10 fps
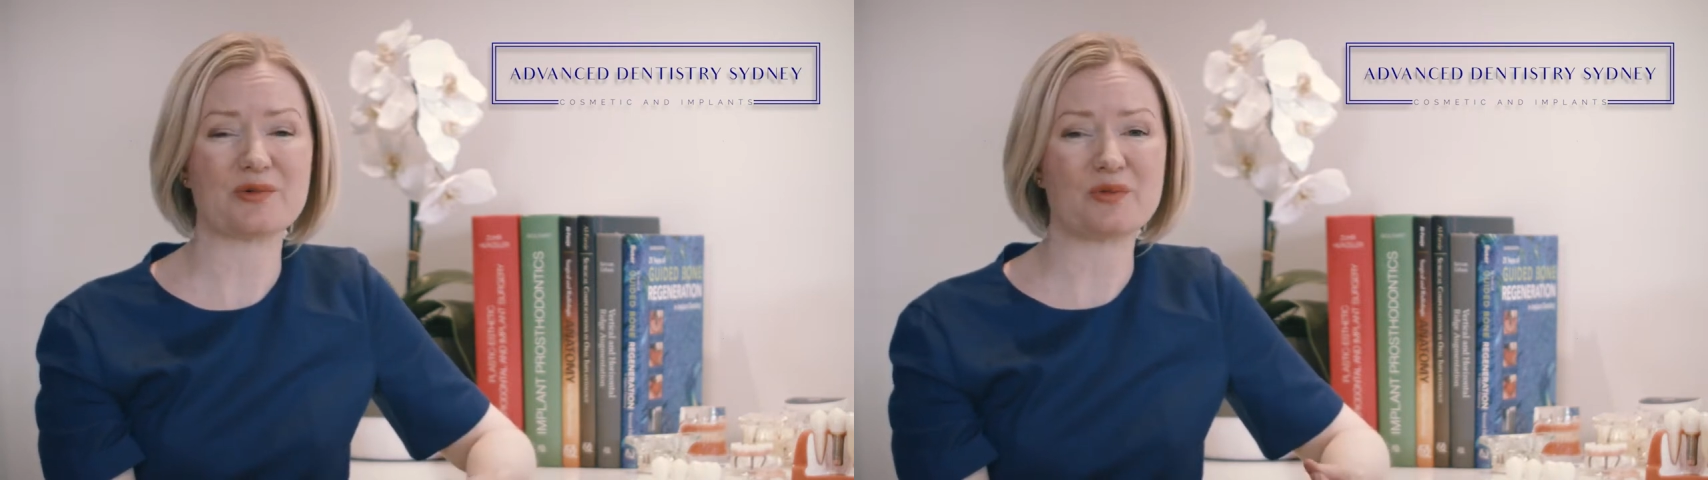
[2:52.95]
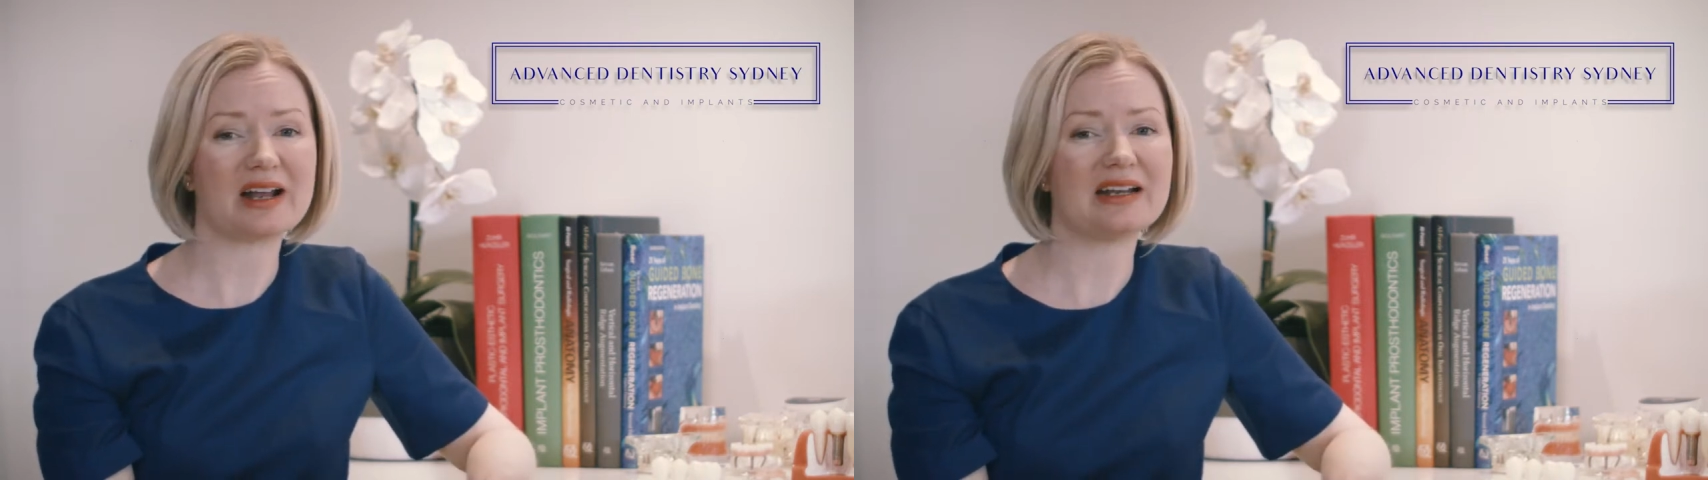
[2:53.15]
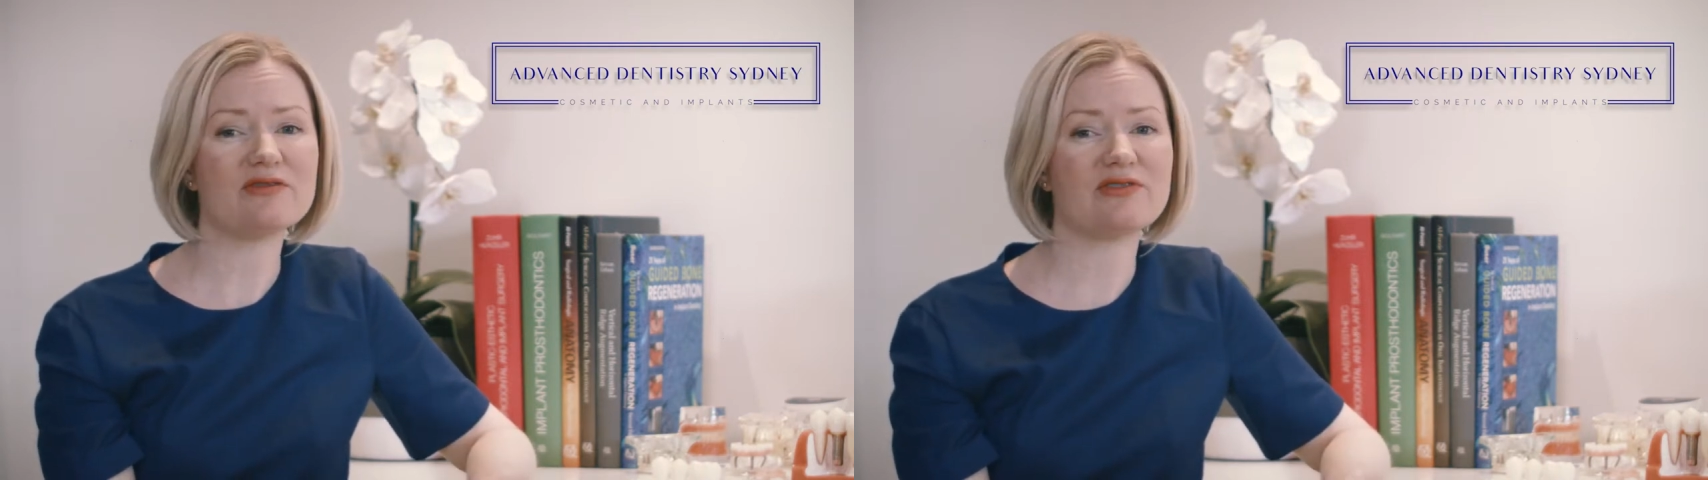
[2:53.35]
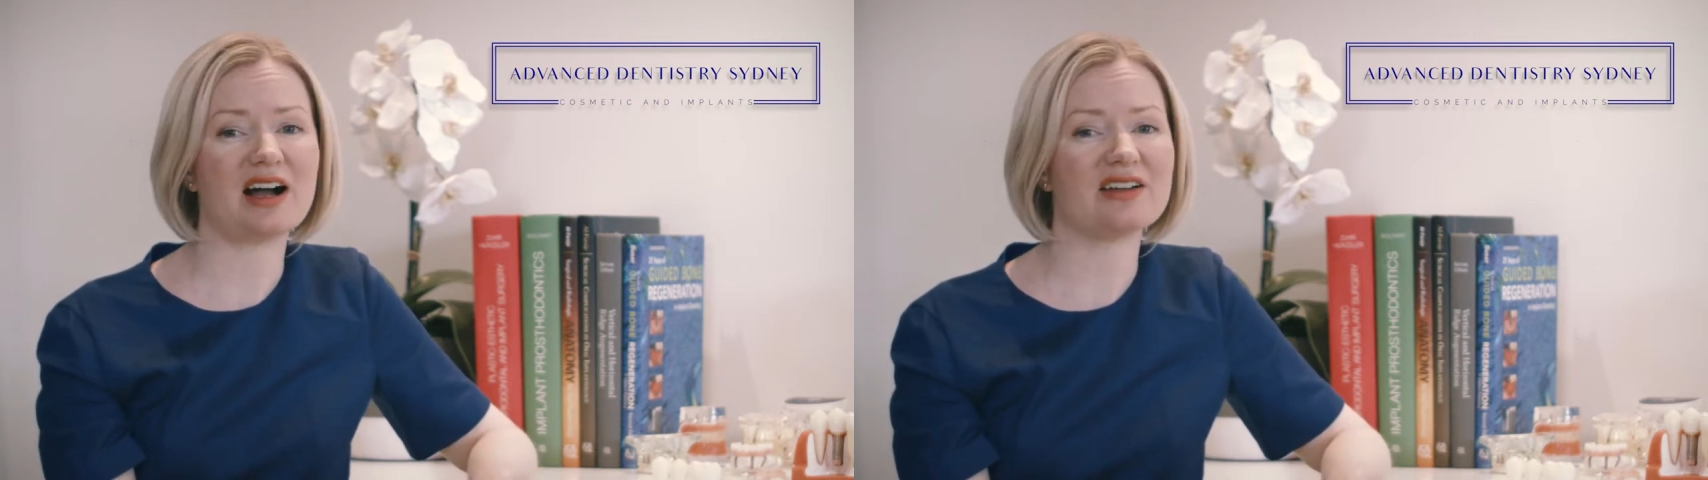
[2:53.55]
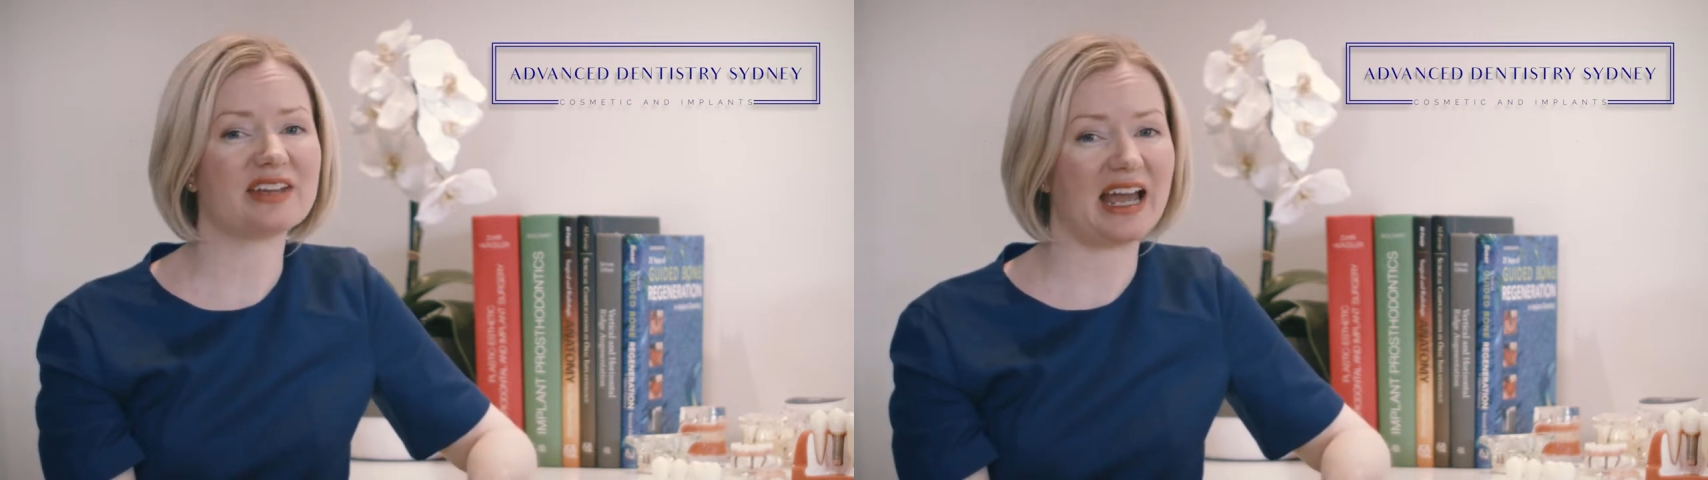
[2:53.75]
1 in
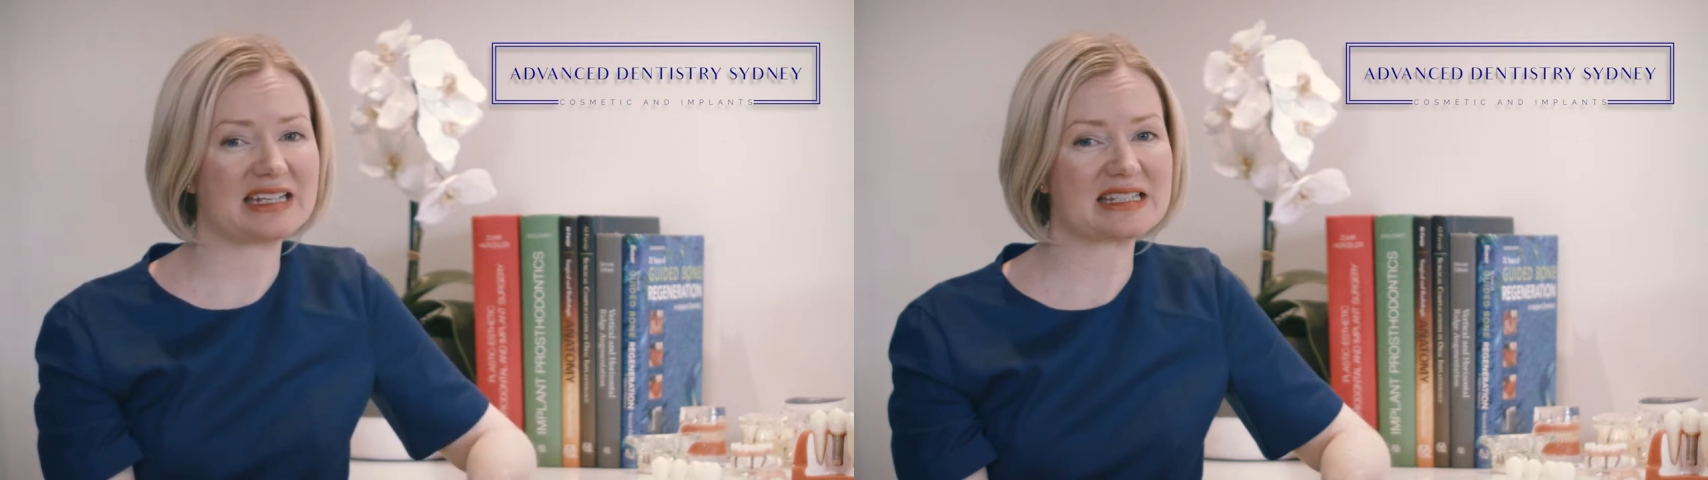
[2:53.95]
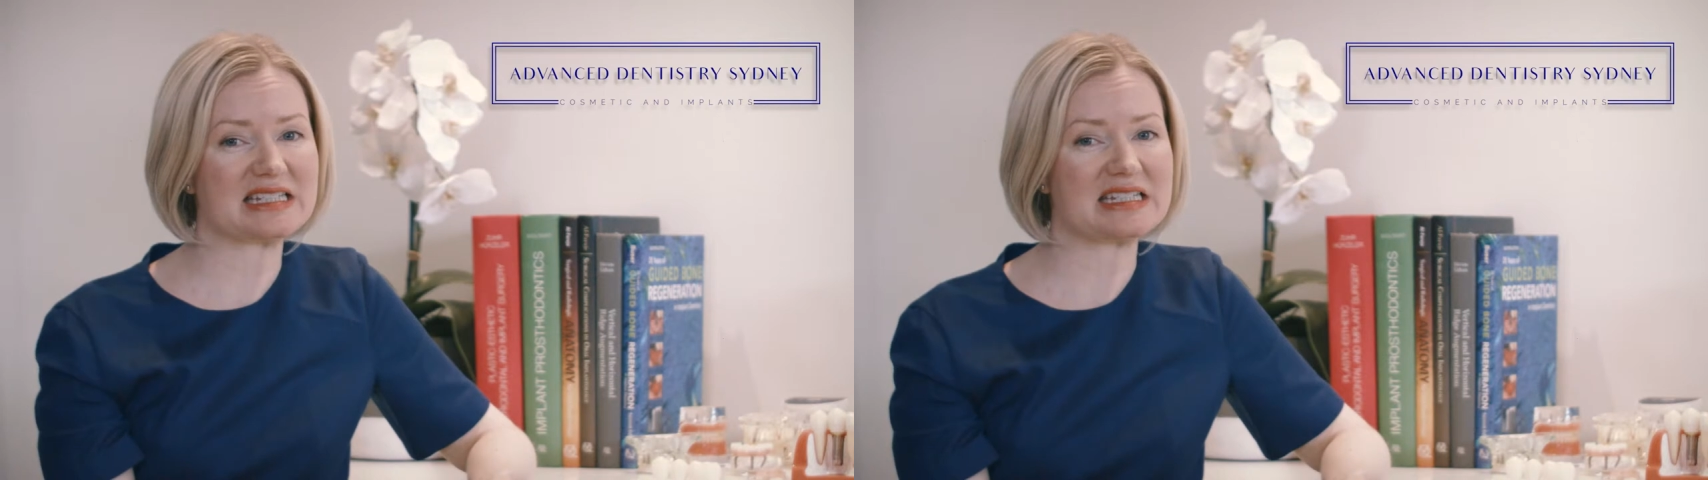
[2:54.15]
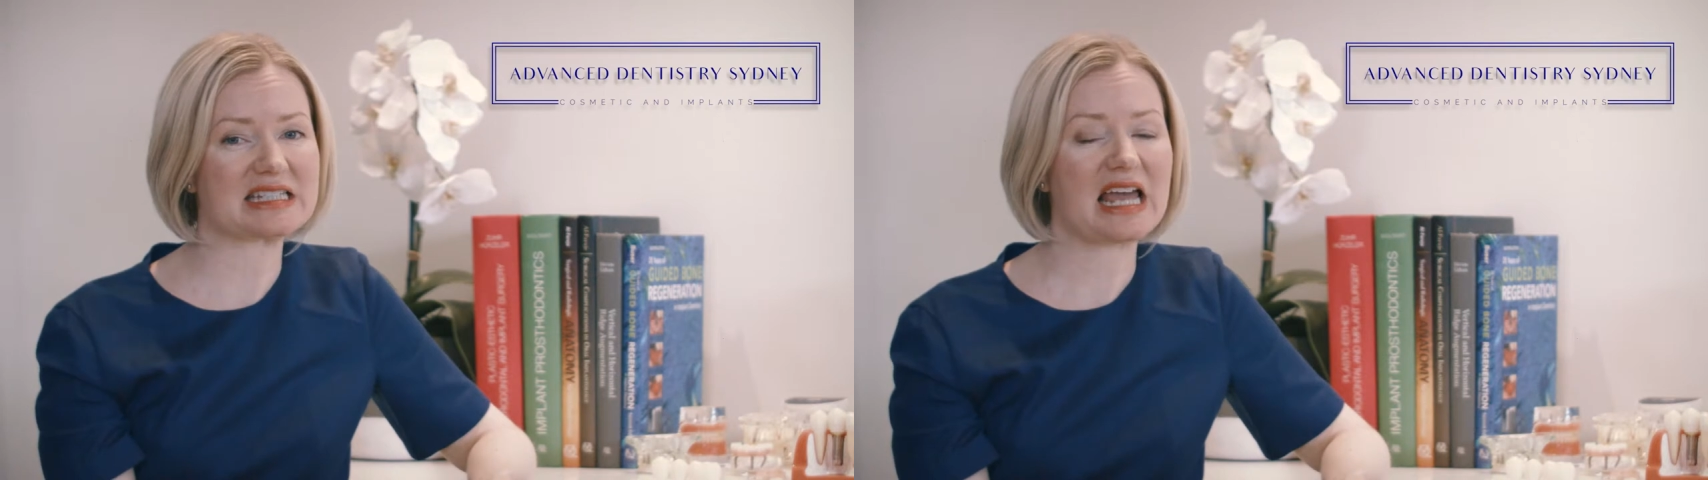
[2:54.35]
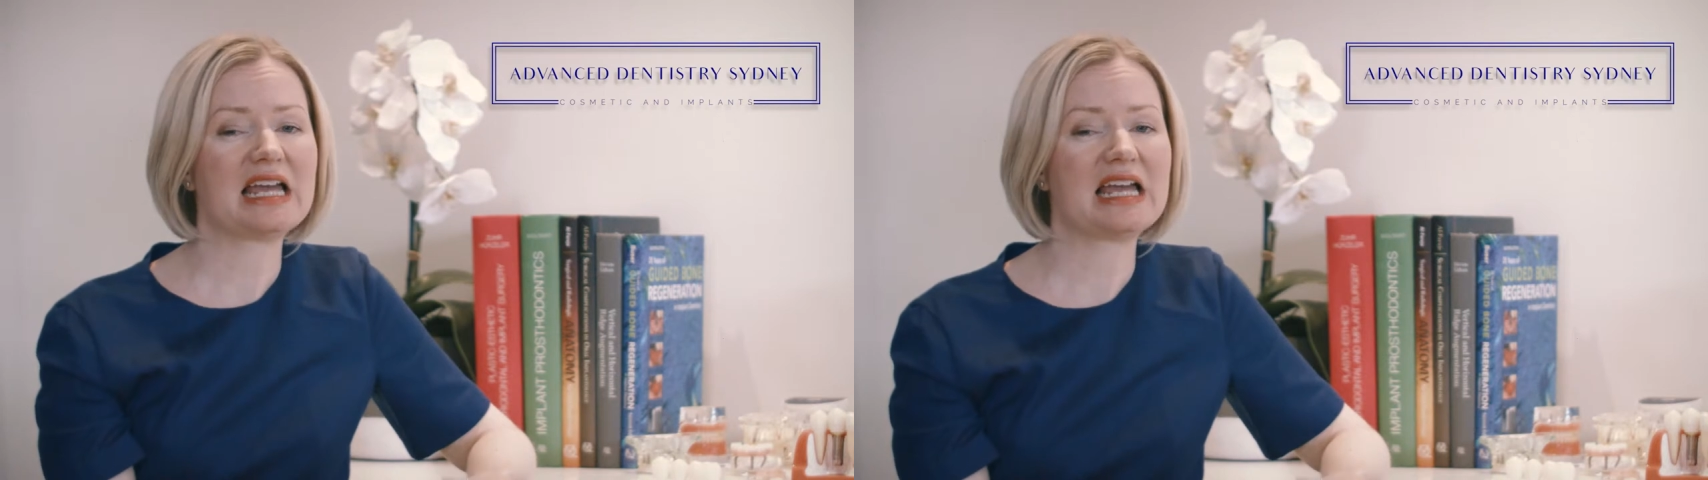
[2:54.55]
5 cases